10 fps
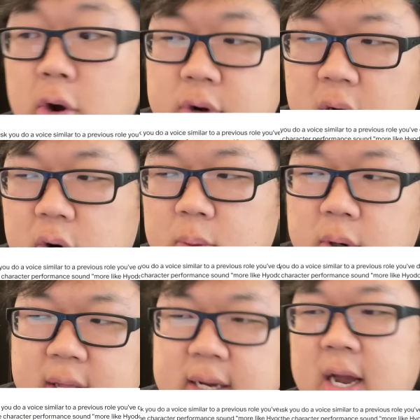Kyoto or
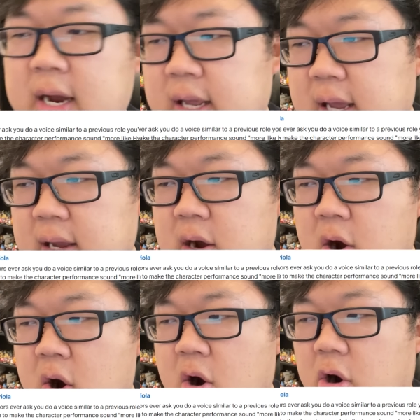more like Kage,
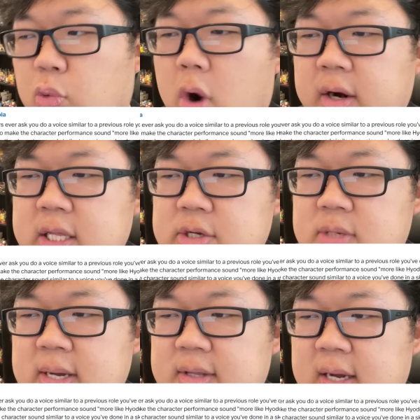or wanting you
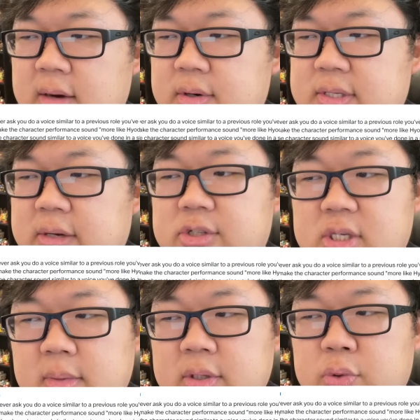to make the character sound
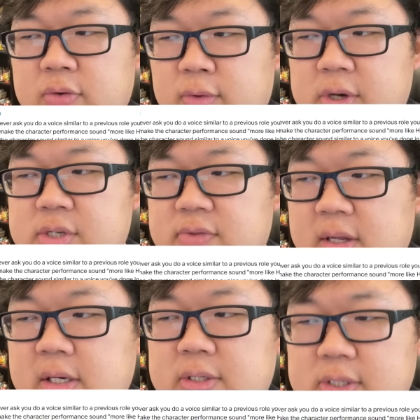similar to a voice you've
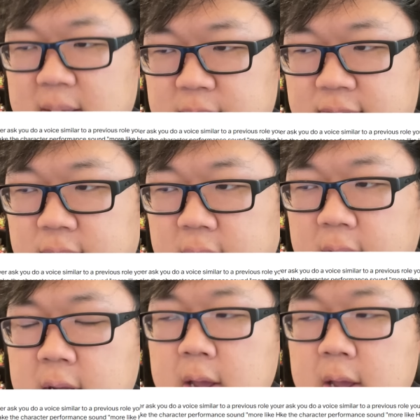done in a skit before.